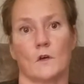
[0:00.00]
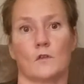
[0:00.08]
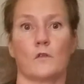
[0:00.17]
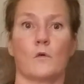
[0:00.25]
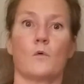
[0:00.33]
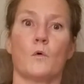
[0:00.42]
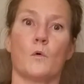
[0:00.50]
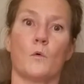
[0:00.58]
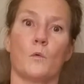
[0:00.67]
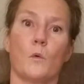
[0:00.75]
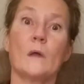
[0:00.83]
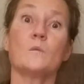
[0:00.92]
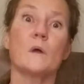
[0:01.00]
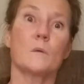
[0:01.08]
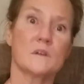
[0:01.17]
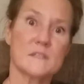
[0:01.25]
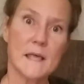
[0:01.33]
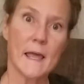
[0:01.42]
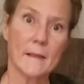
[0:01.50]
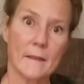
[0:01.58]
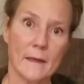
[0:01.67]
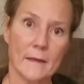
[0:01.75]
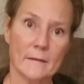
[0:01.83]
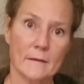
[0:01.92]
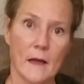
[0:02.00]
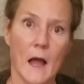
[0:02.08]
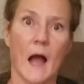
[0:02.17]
So when we were sailing,